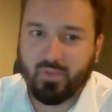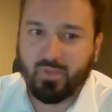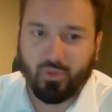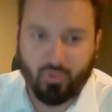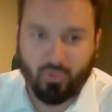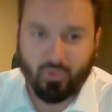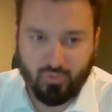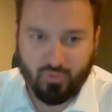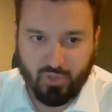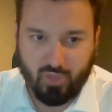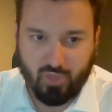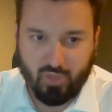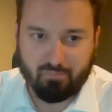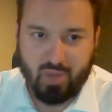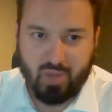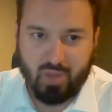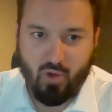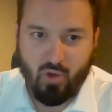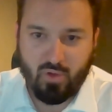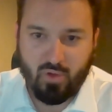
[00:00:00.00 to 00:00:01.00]
learn the
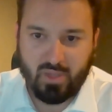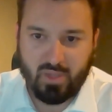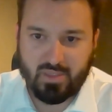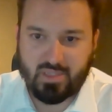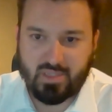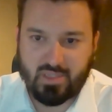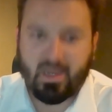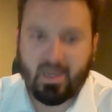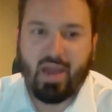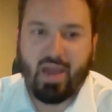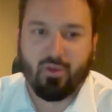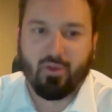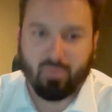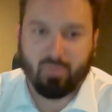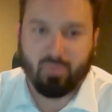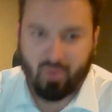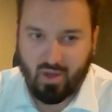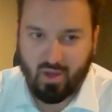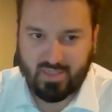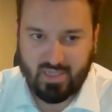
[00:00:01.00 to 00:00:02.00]
components, how
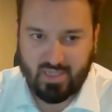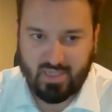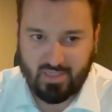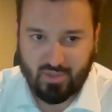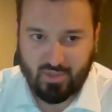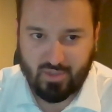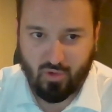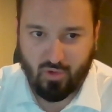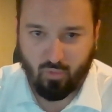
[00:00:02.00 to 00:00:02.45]
the processes